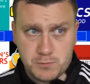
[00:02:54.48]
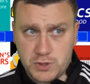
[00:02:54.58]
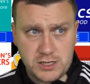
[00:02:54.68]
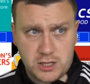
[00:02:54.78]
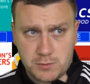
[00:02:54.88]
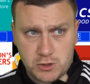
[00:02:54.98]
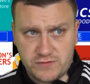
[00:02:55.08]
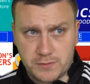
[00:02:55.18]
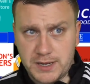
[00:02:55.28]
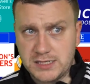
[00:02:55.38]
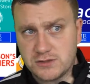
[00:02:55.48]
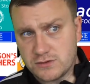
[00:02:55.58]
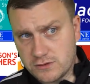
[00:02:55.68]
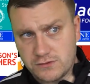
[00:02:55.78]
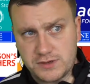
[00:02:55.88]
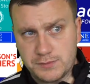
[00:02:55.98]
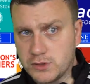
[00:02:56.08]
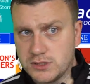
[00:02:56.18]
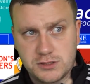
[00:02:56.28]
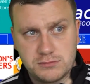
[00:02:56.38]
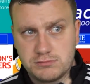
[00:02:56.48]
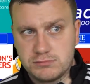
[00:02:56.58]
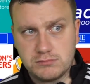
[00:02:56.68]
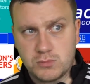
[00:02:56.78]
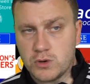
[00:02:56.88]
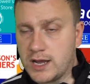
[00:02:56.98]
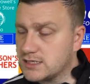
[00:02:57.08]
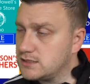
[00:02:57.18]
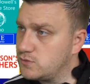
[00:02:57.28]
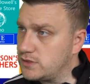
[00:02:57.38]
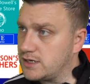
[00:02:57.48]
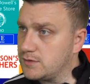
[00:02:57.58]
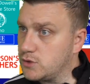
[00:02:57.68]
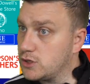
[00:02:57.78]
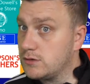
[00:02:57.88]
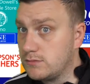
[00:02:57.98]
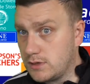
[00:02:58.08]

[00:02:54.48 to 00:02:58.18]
brilliant coming off the bench. I thought the three boys were excellent when they come on.